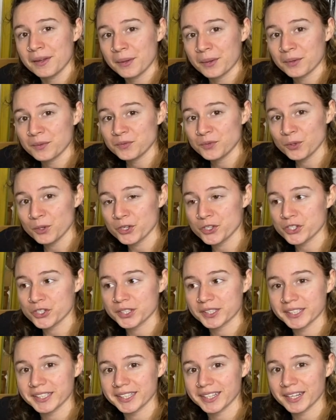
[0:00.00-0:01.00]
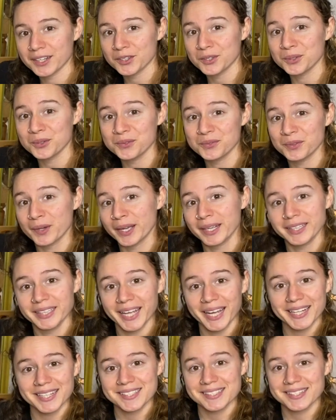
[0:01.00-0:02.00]
Unfortunately, I couldn't find
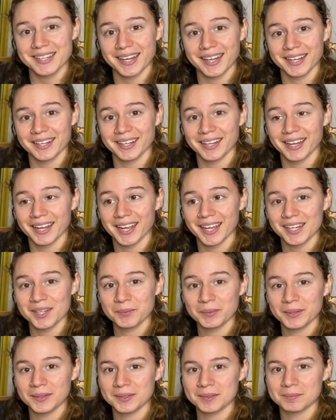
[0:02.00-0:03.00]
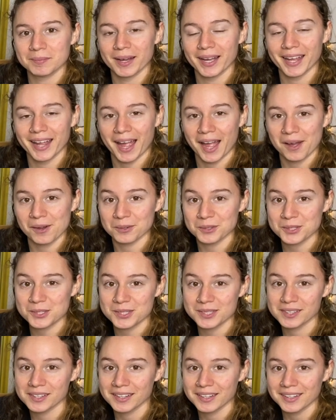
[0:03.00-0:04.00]
that stain anywhere in my house.